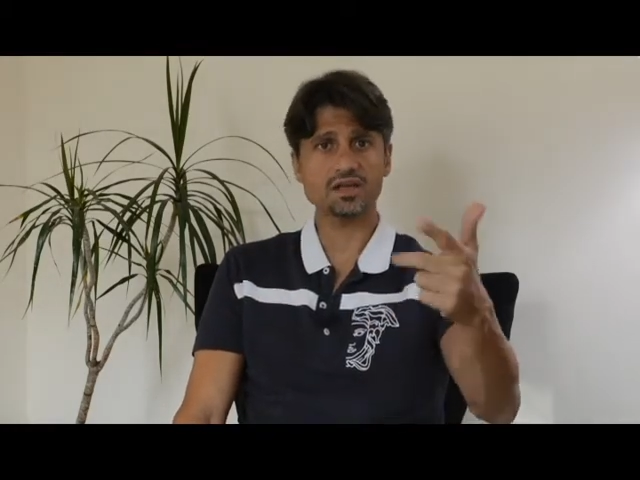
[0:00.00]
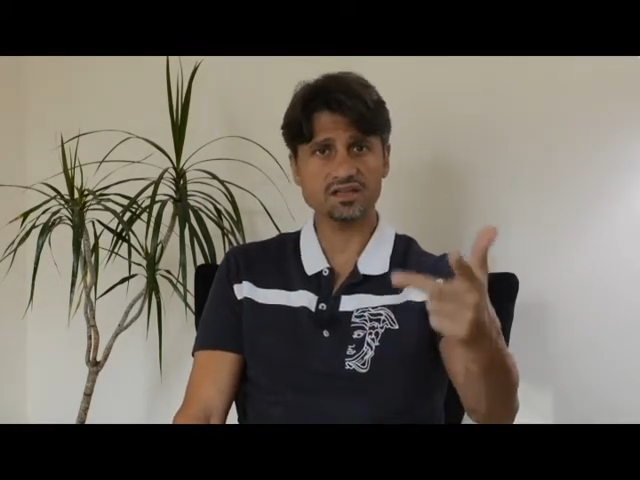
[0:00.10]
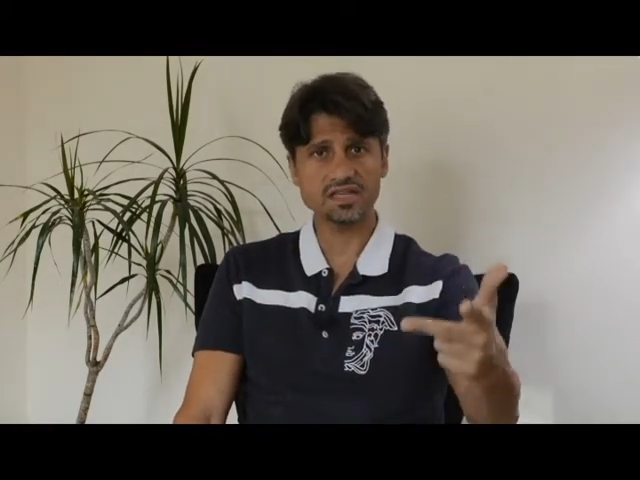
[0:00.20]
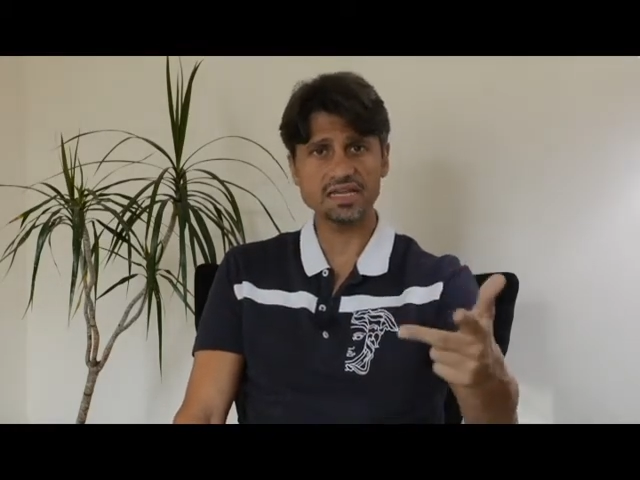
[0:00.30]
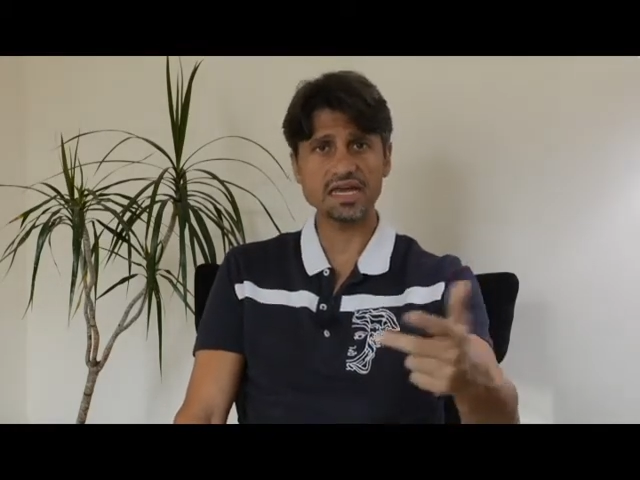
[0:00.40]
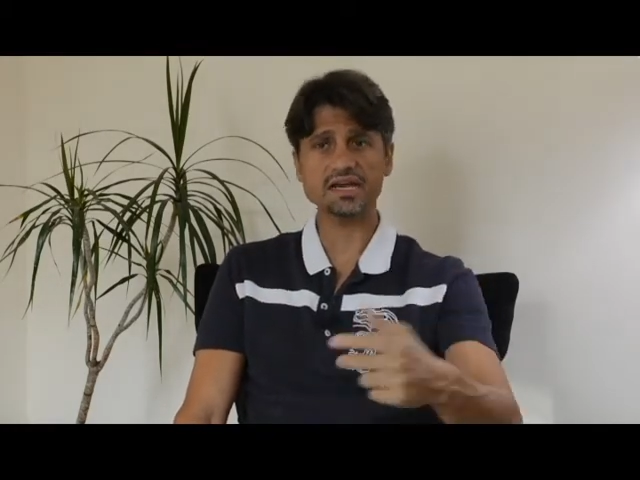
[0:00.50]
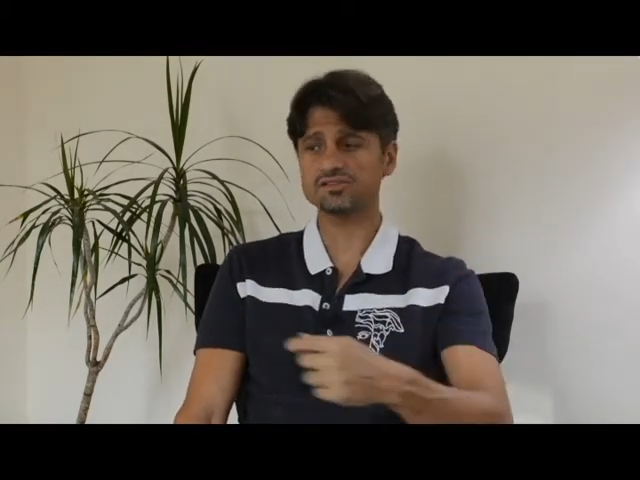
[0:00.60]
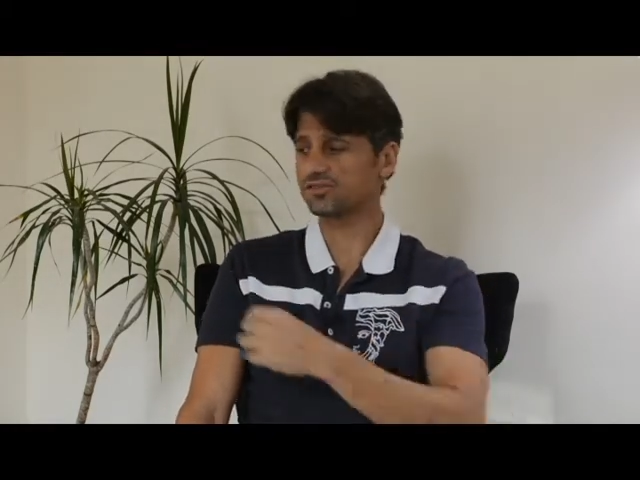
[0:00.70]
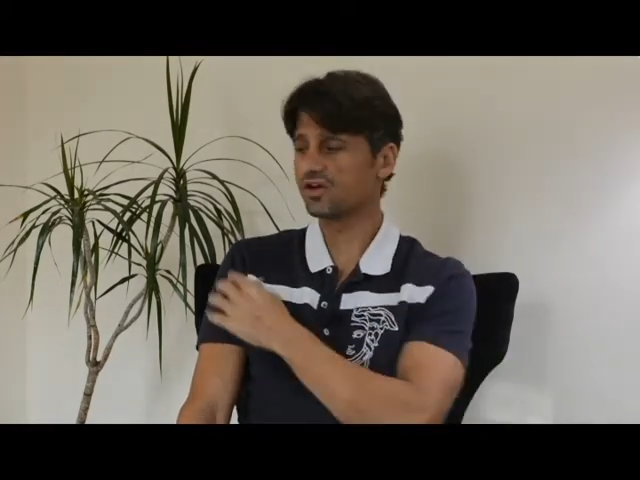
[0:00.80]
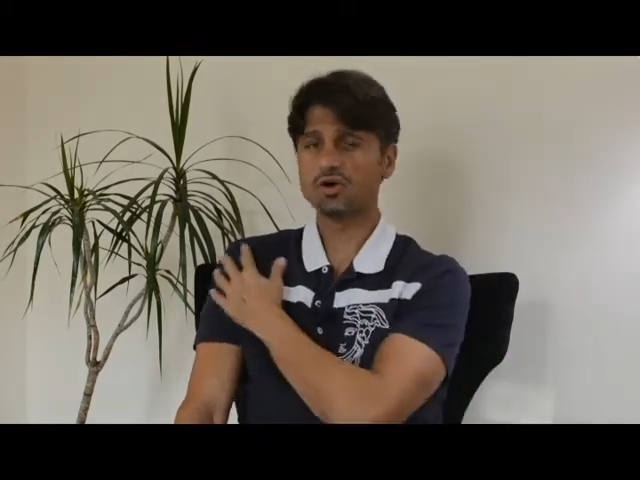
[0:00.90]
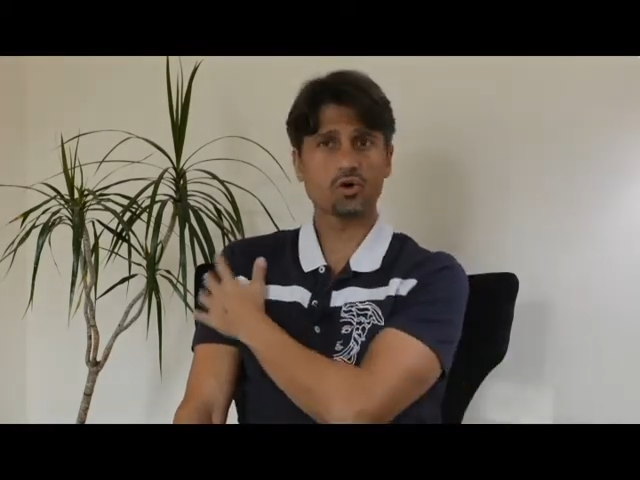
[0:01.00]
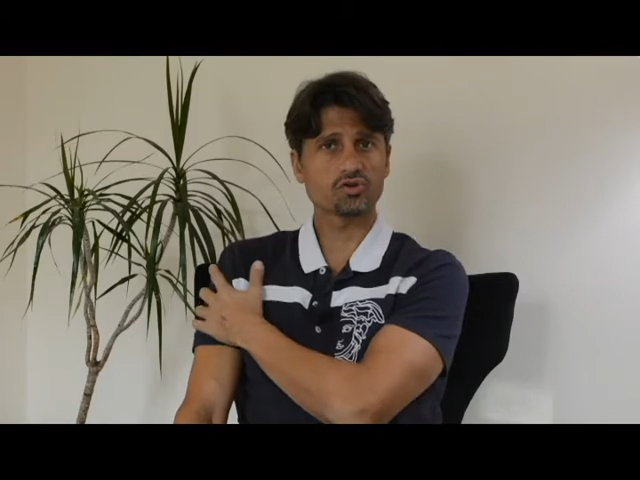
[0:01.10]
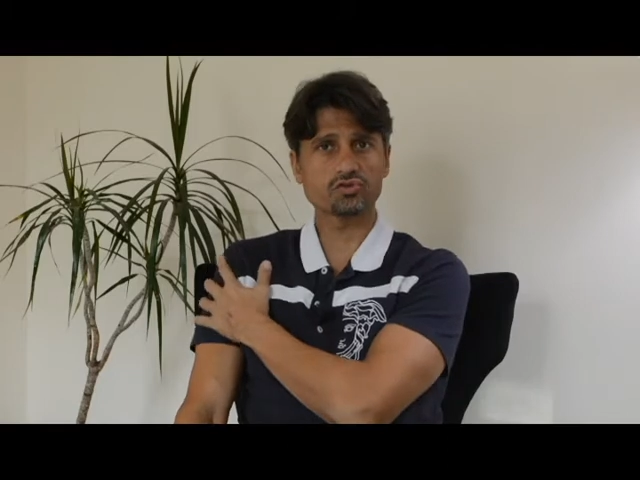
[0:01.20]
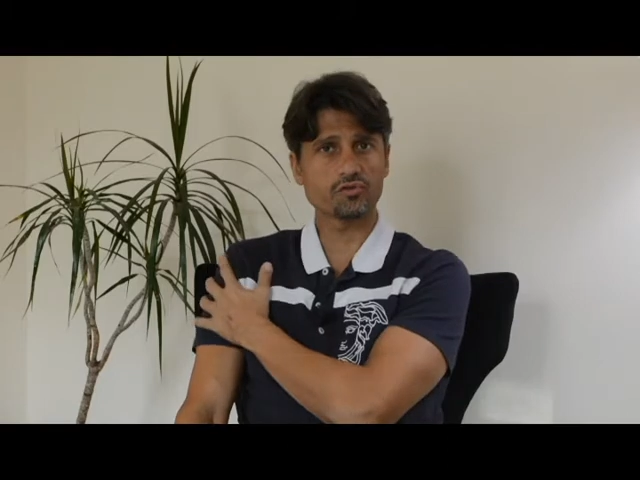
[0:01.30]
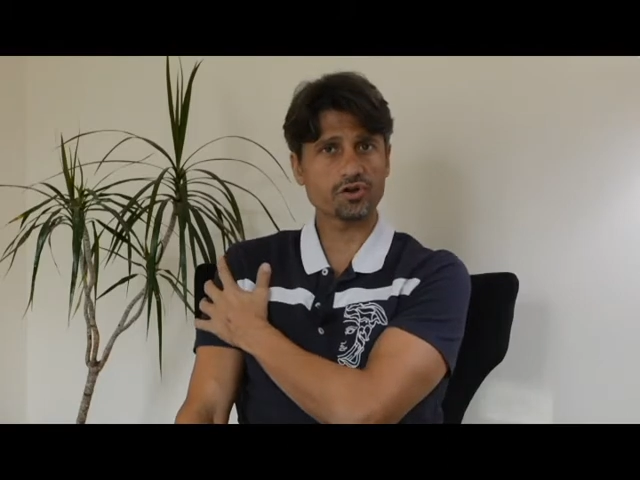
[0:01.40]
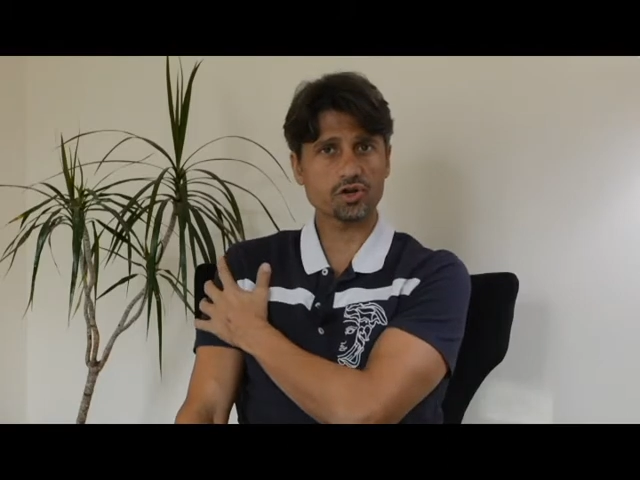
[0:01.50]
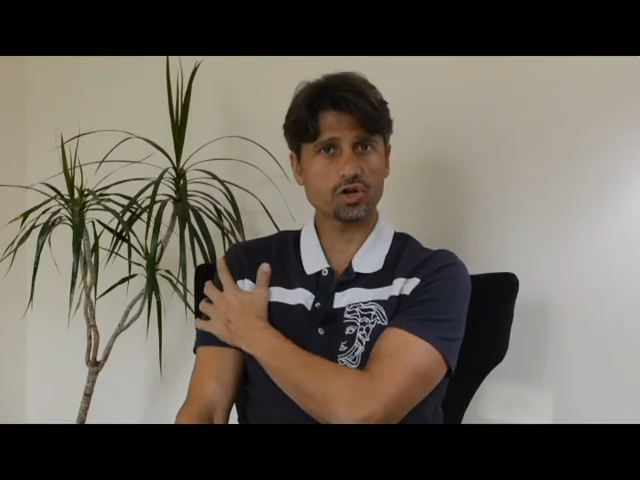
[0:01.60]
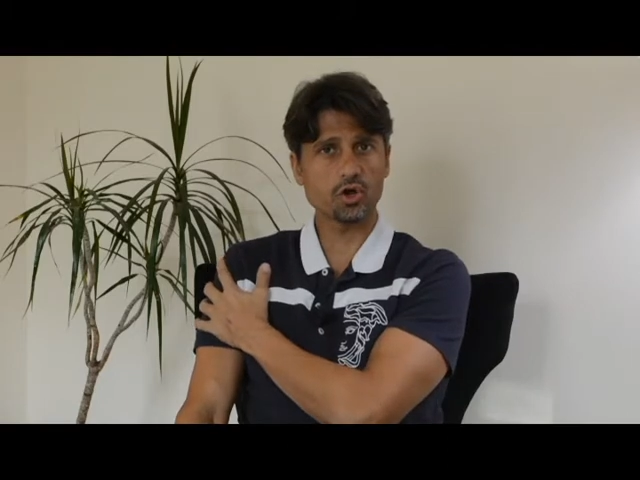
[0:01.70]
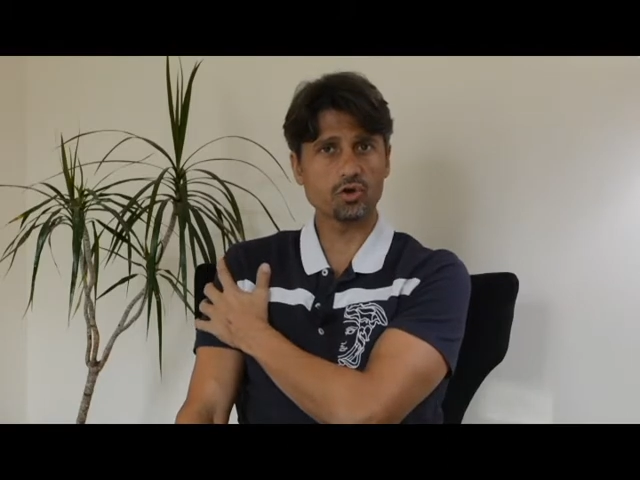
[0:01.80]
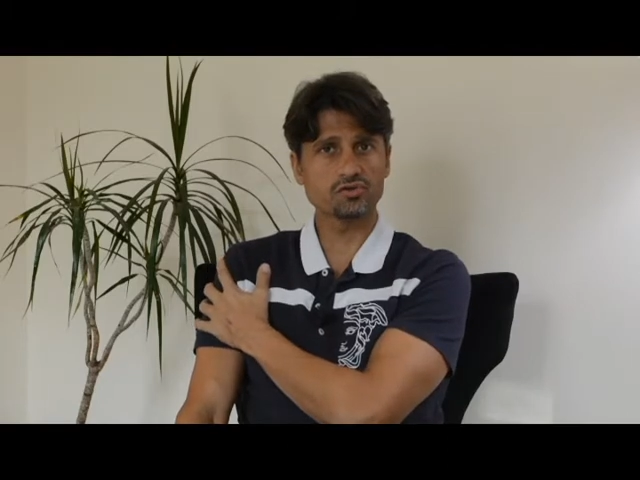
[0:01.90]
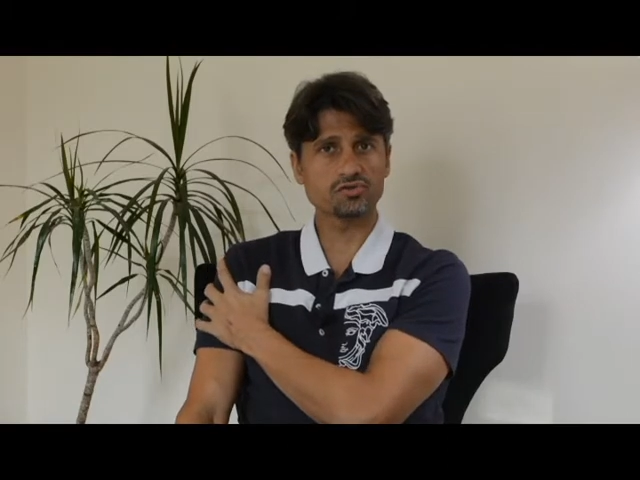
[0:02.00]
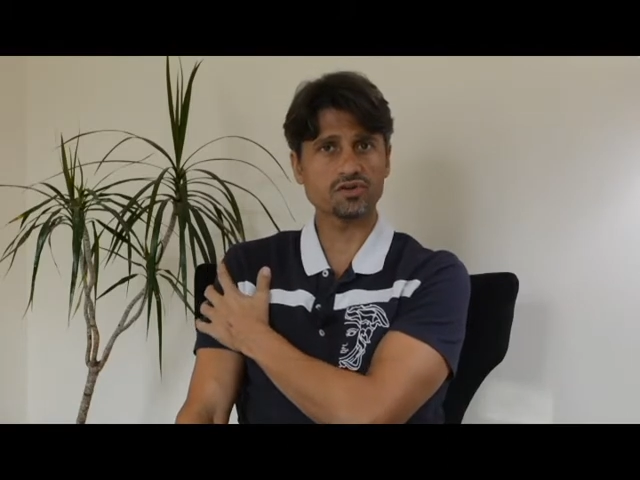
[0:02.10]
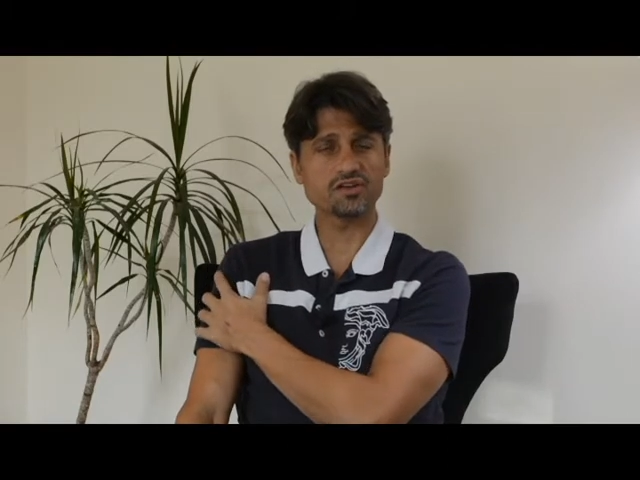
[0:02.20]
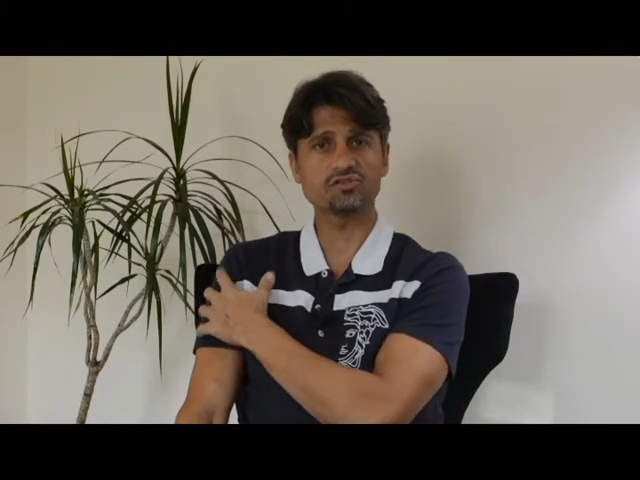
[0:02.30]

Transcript: a Kleenex, or it's over your clothes, okay?